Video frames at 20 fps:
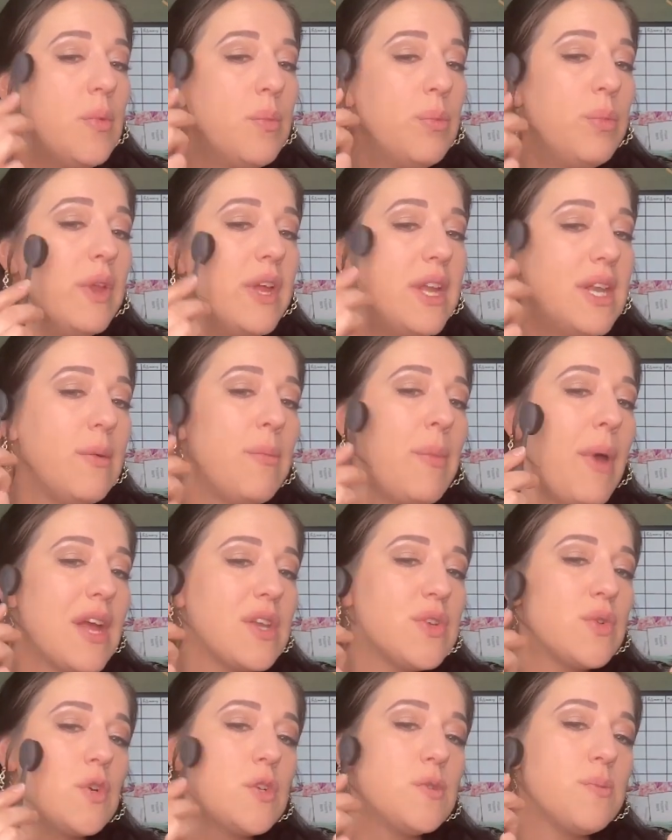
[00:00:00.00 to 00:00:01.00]
blend it
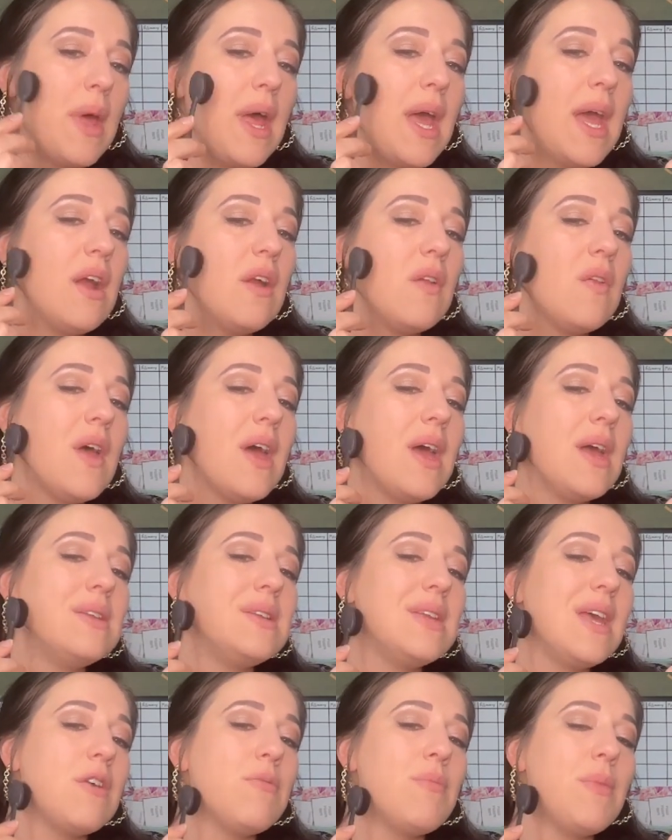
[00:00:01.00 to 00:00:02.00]
back towards my
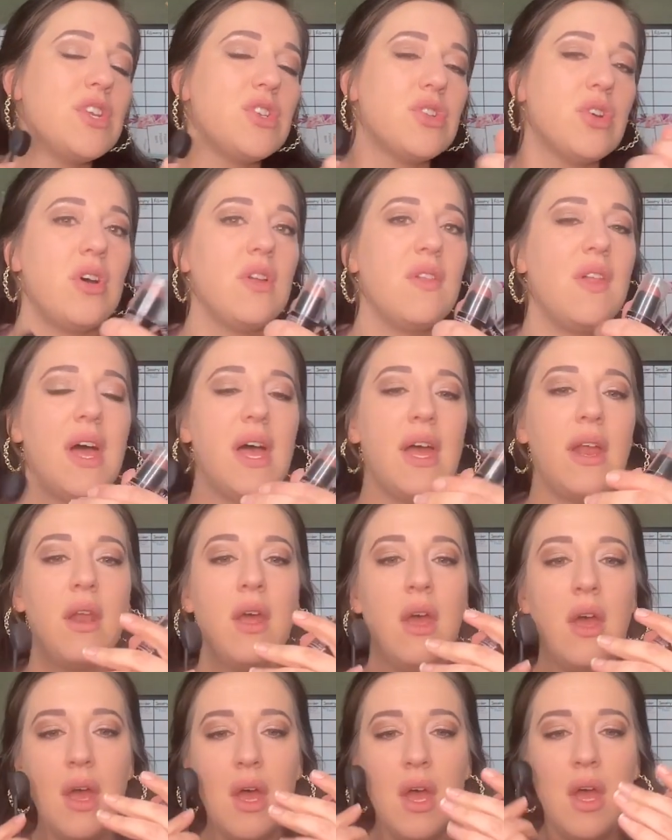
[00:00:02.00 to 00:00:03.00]
hairline, down my jawline,
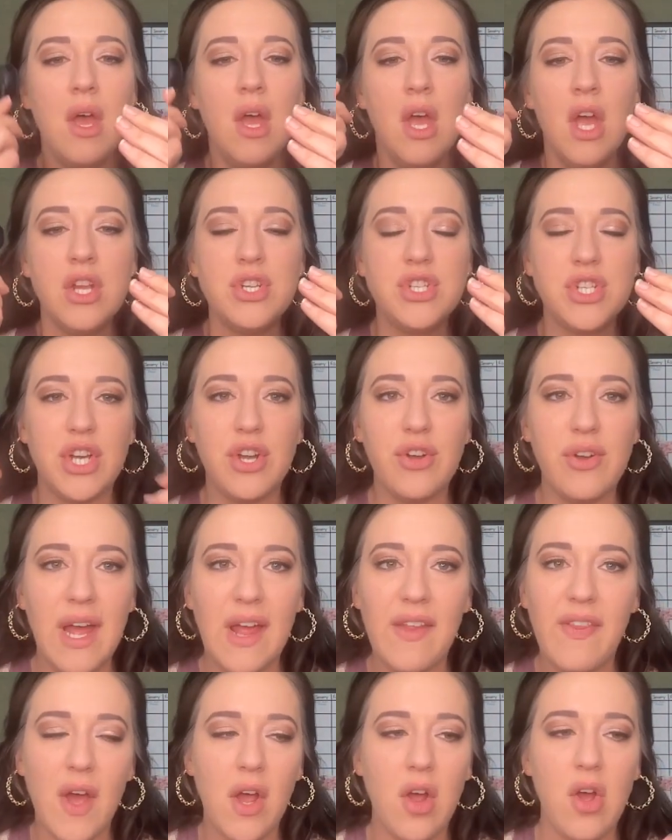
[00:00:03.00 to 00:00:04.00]
to
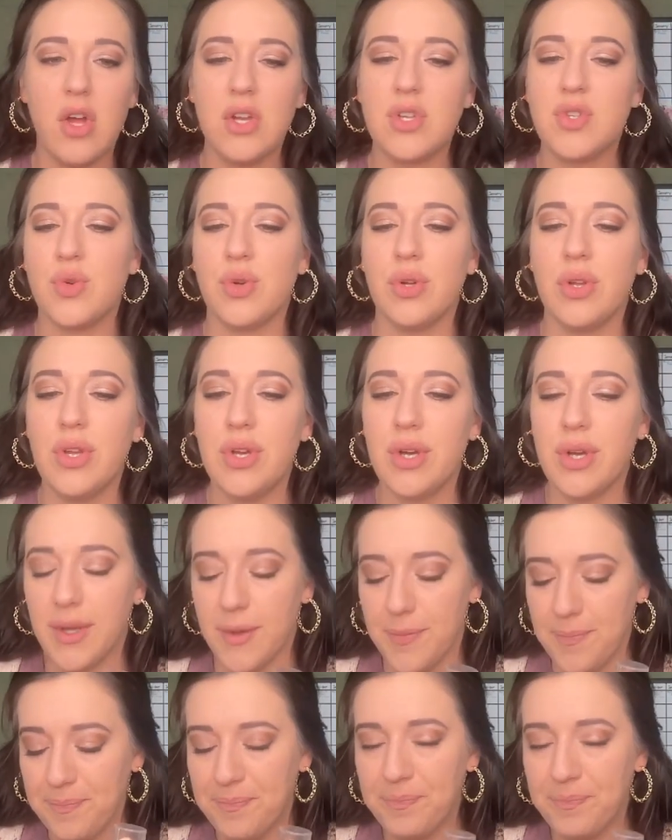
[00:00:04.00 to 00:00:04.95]
create that contour look.